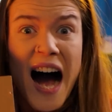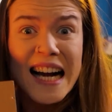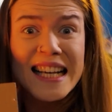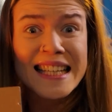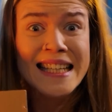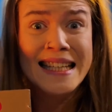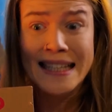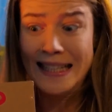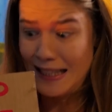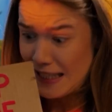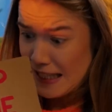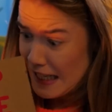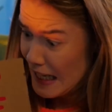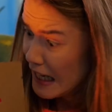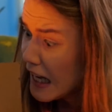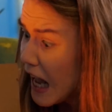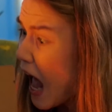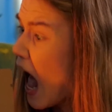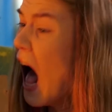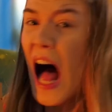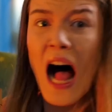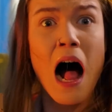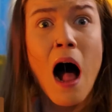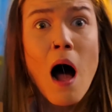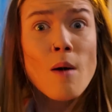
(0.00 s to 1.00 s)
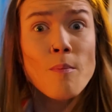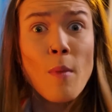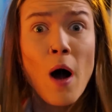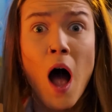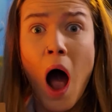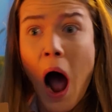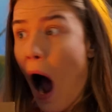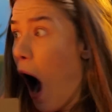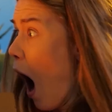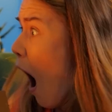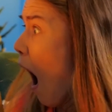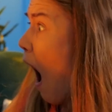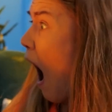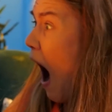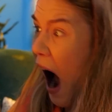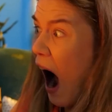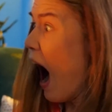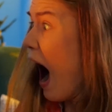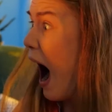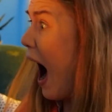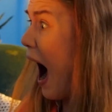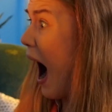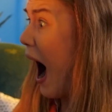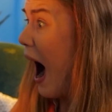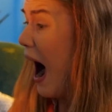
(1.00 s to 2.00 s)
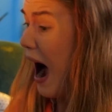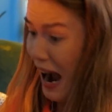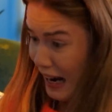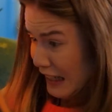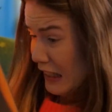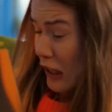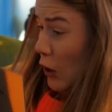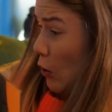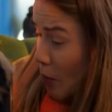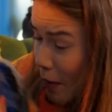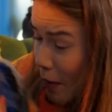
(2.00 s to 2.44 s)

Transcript: I have to help him! Don't worry,